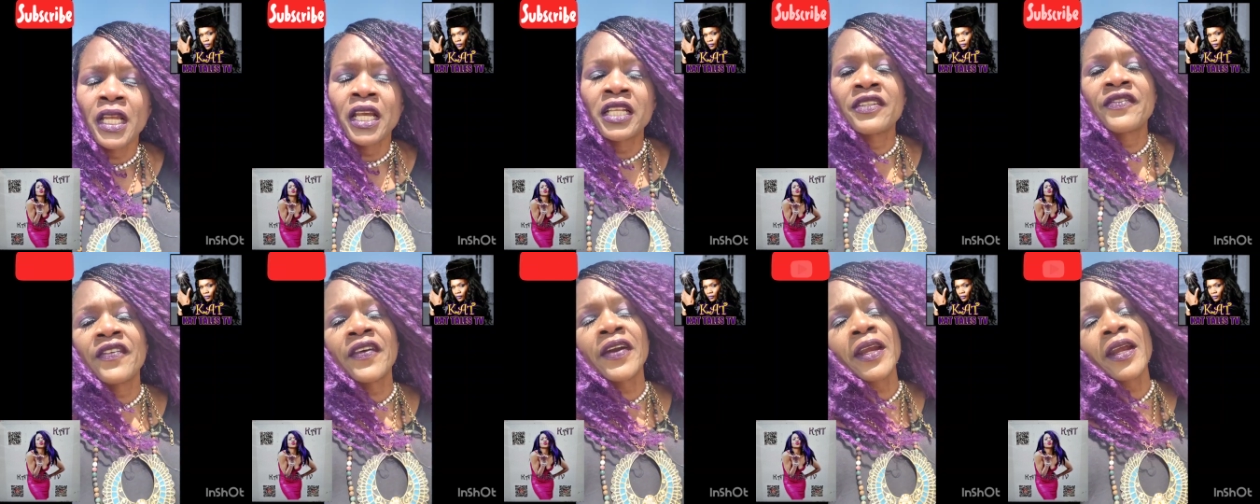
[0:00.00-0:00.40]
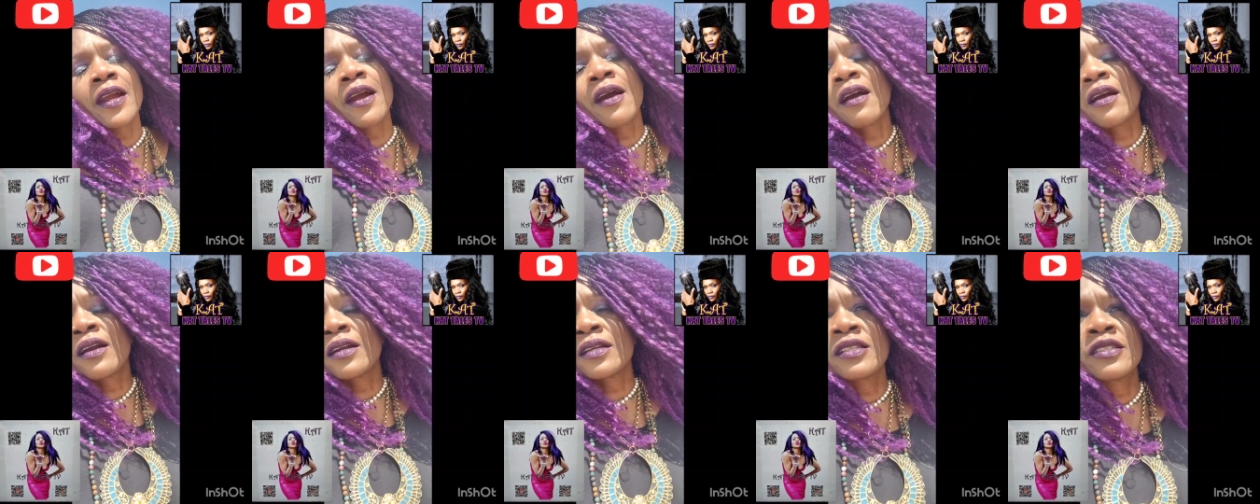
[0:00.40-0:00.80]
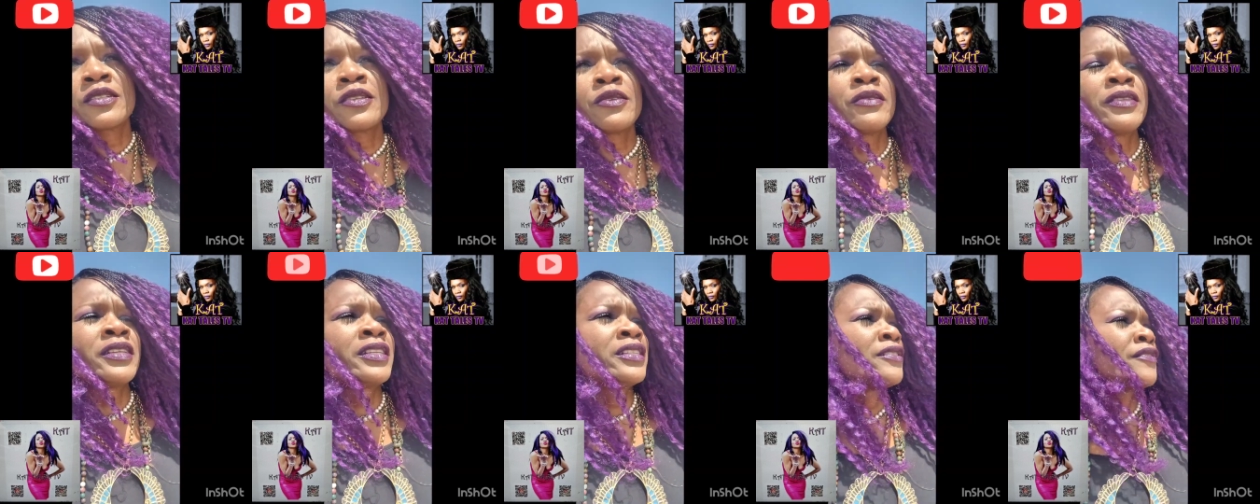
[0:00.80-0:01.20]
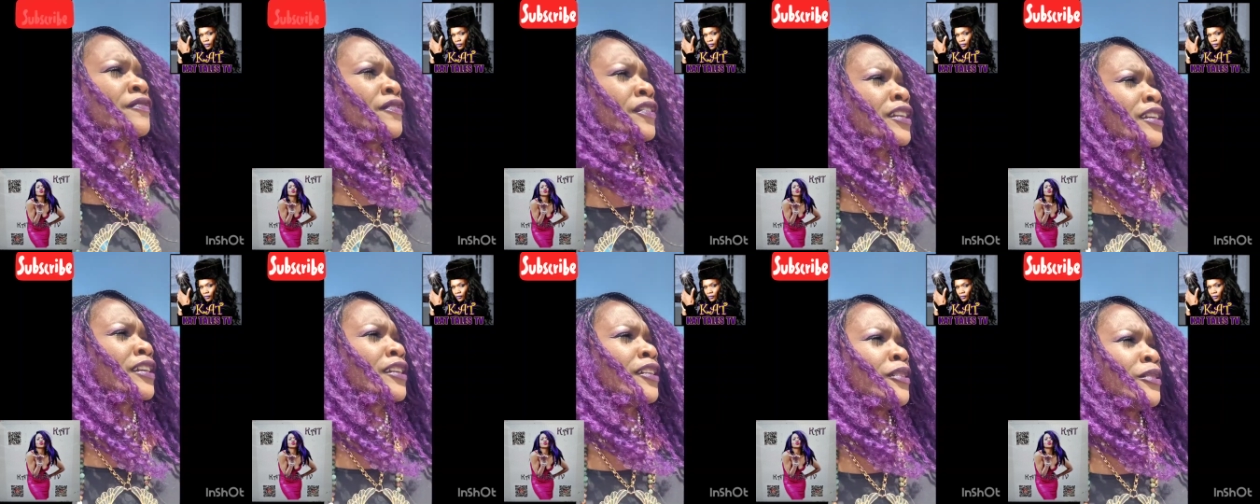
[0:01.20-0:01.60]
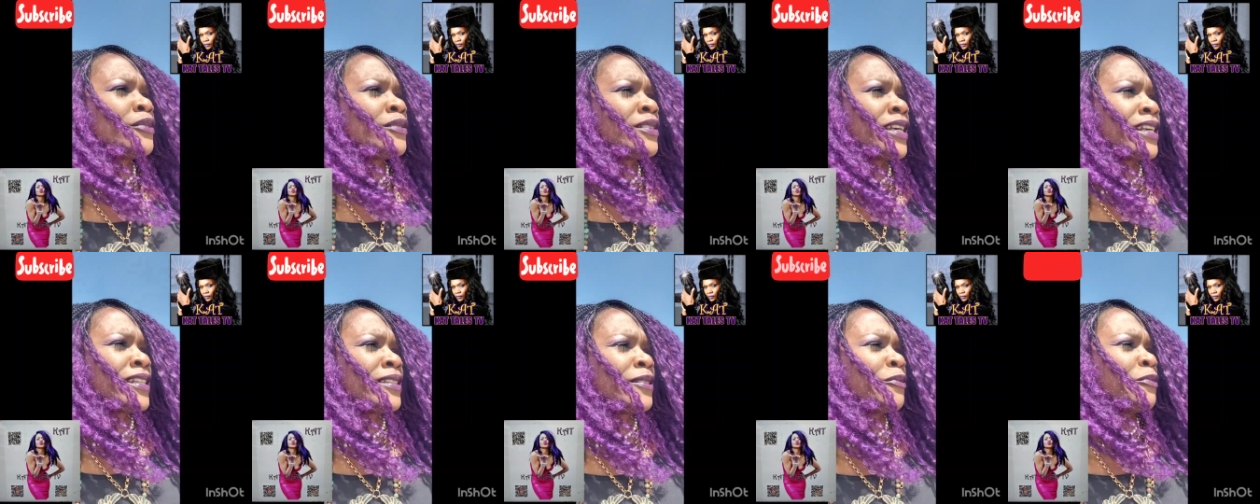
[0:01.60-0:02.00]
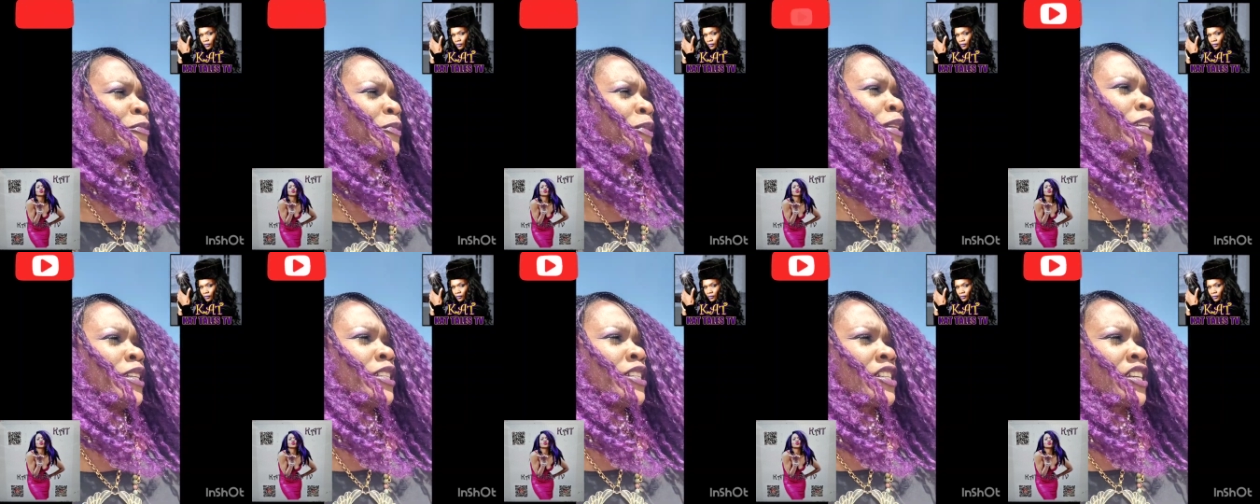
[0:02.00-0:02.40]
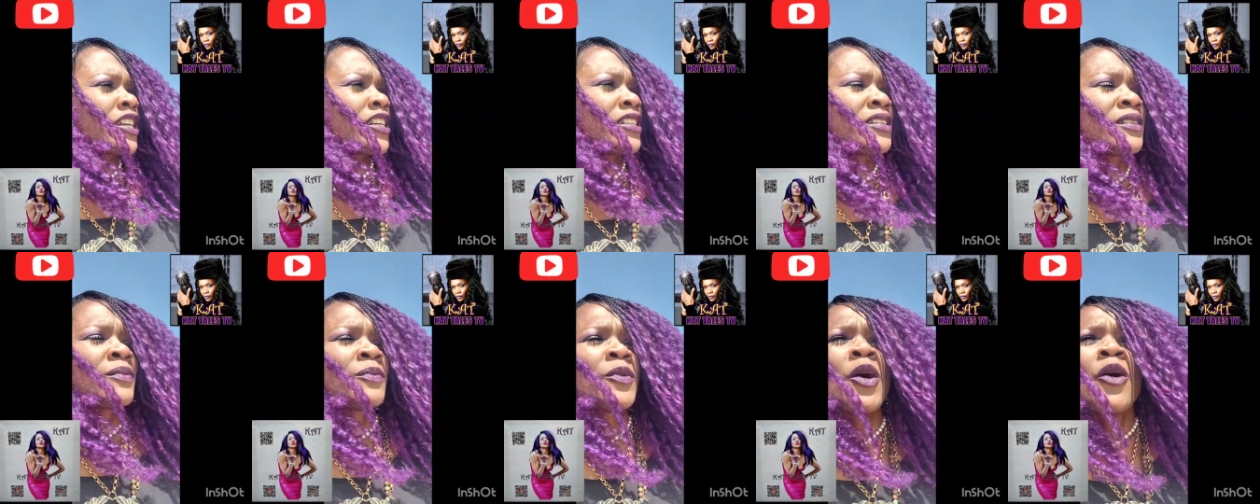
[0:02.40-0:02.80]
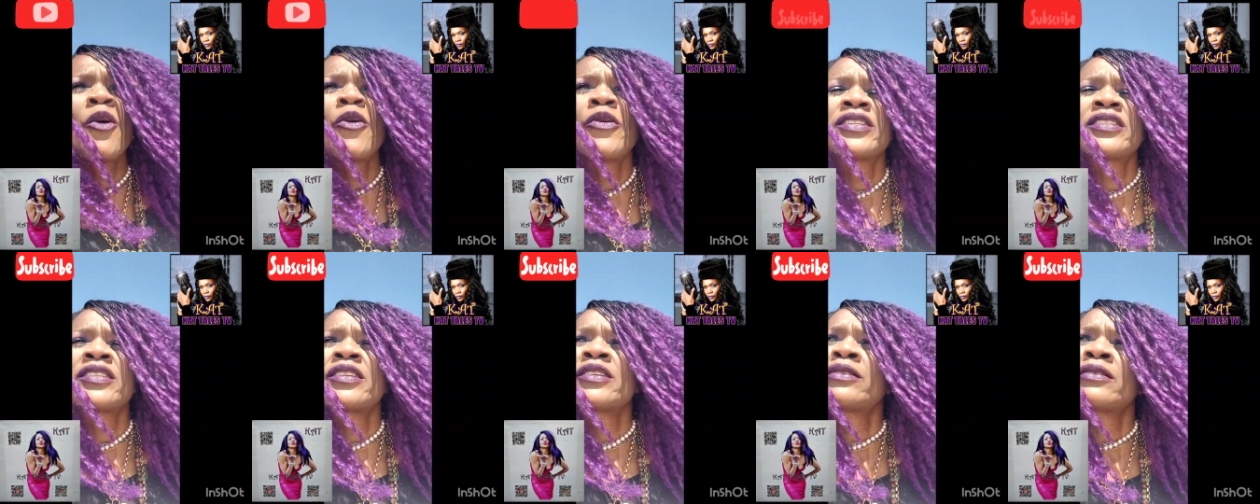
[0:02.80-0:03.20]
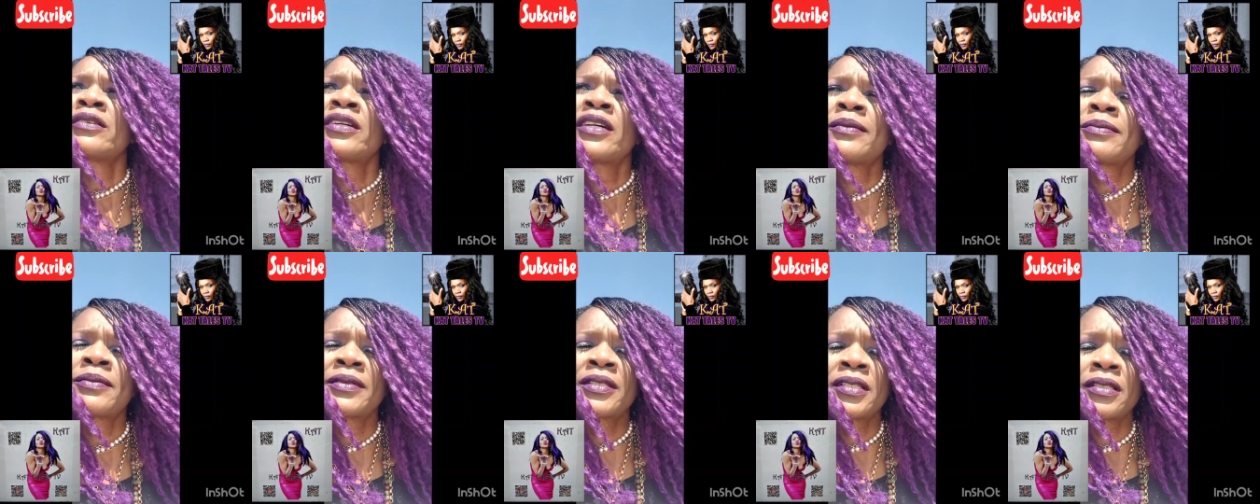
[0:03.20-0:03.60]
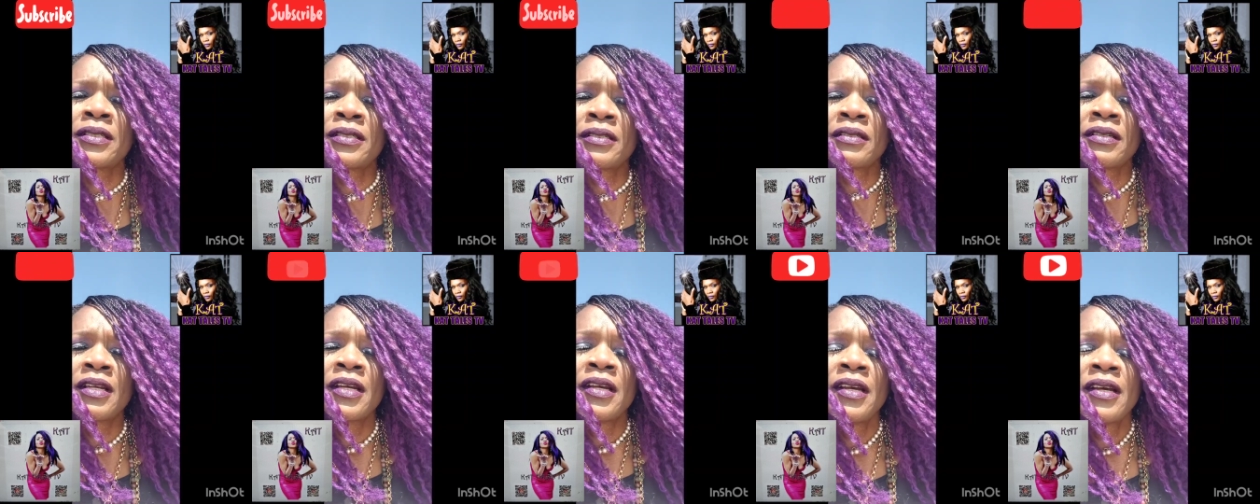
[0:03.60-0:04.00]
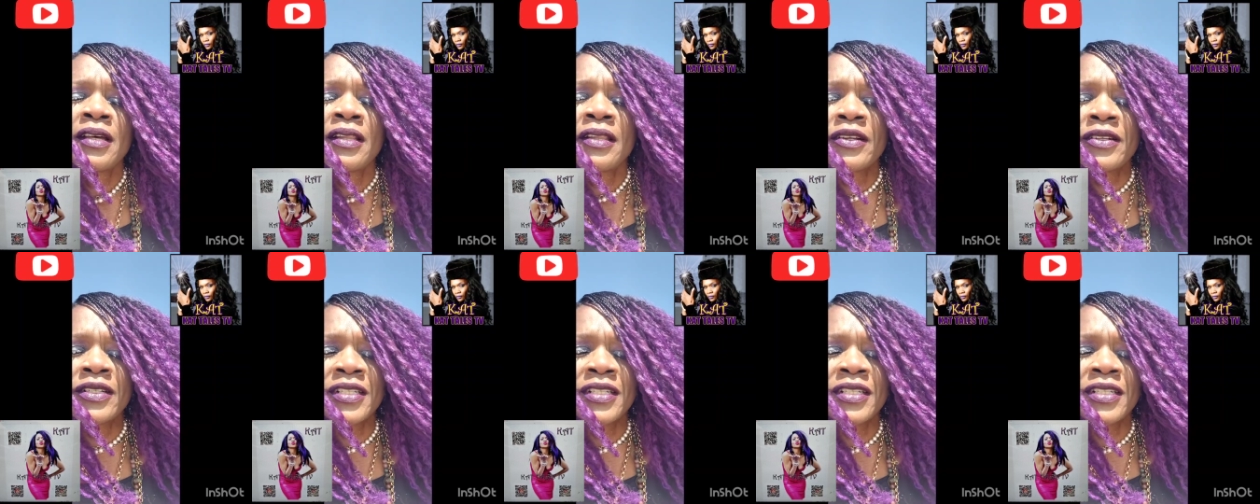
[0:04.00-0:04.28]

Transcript: It's very hard to do these videos at the beach because I'm always interrupted.